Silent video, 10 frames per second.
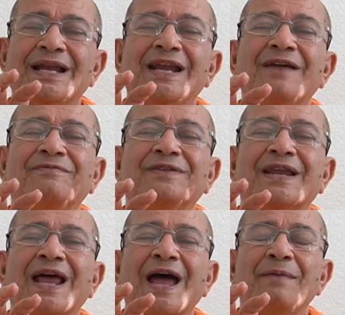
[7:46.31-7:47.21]
left their
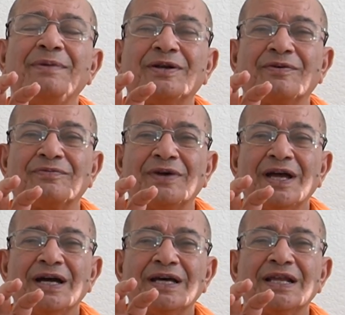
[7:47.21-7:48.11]
habit of
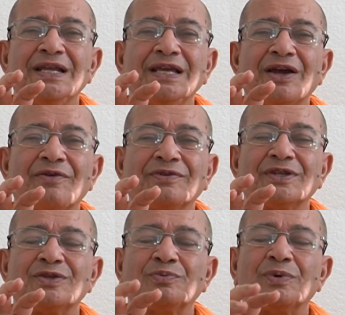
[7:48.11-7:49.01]
running after
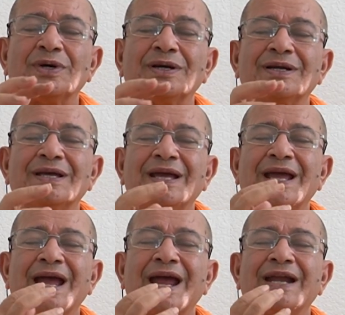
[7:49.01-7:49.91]
this world
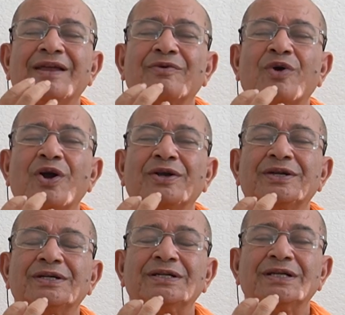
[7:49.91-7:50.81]
and have got
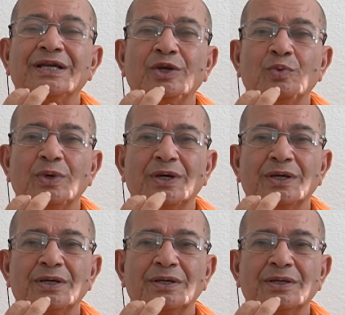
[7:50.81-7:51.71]
turned inward.